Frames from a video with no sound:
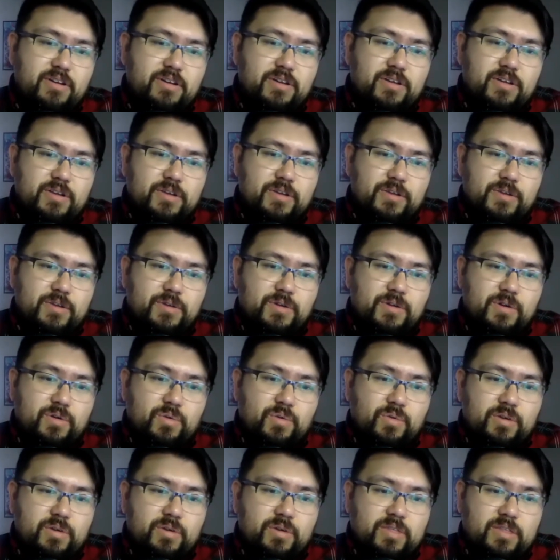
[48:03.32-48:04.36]
you know
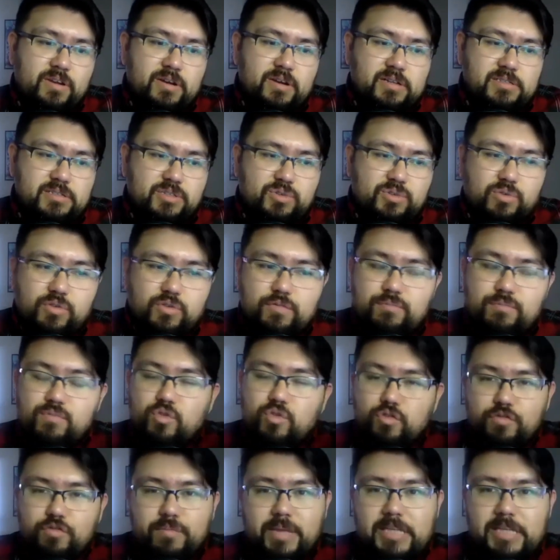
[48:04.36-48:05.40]
whether it's through a
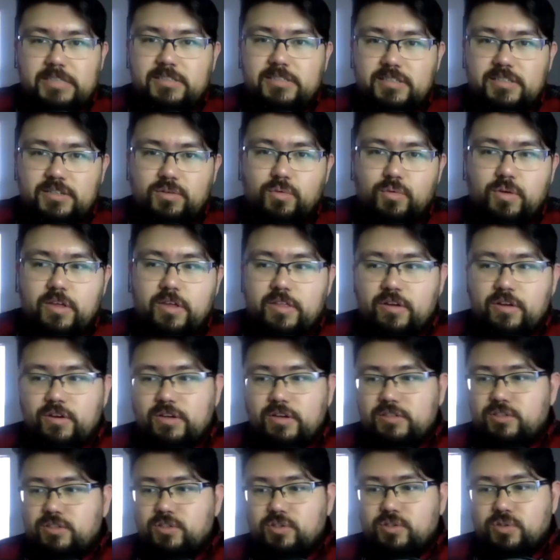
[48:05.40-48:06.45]
movement whether
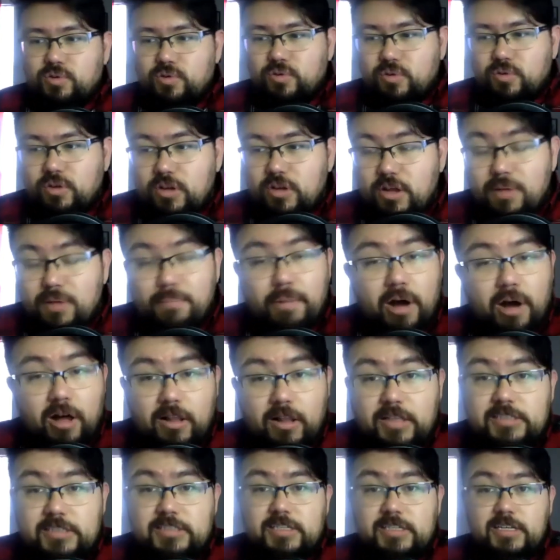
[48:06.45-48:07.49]
it's through
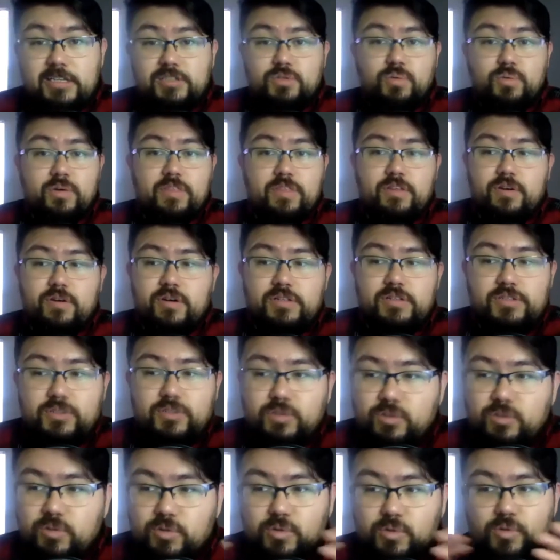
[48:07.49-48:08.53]
politics whether it's
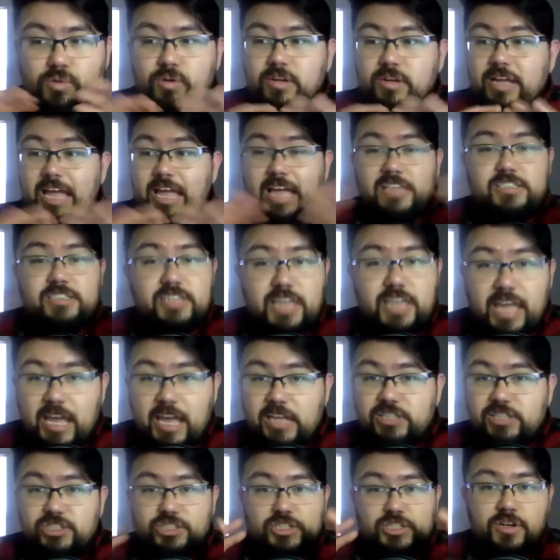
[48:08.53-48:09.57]
through
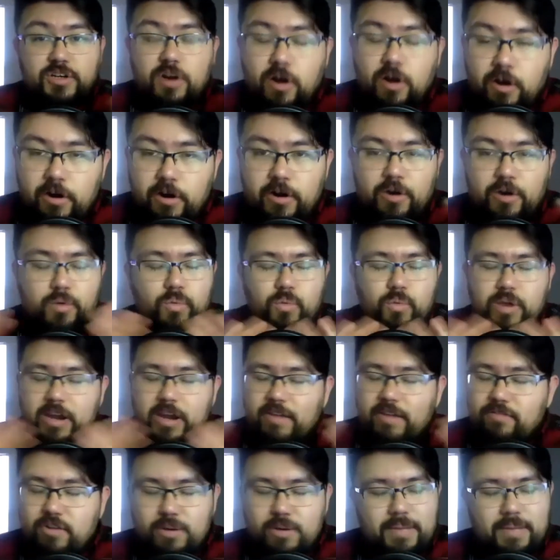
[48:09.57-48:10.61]
education art
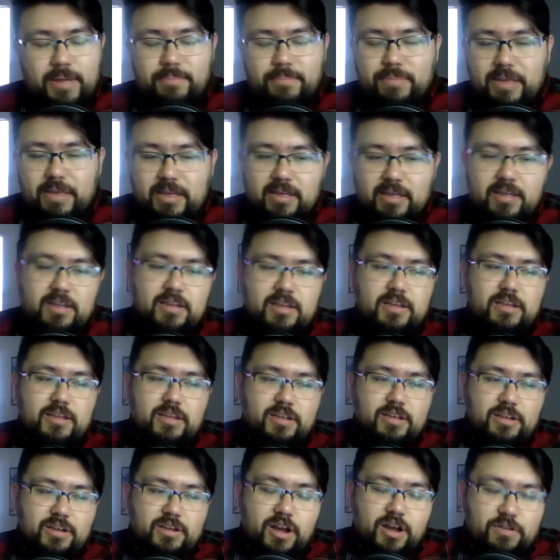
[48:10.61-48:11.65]
whatever it might be
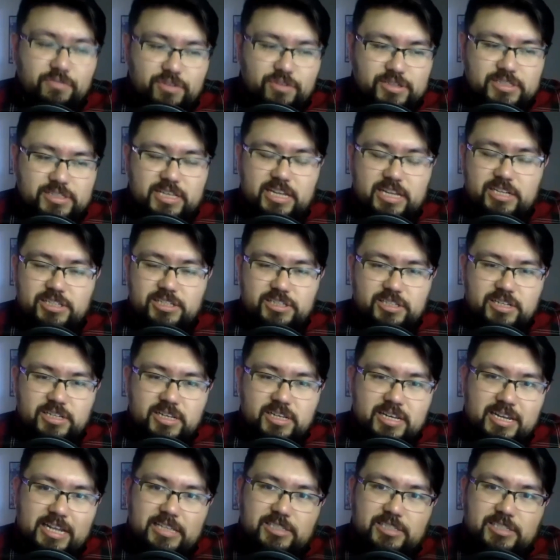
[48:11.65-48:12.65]
yeah. conversation leads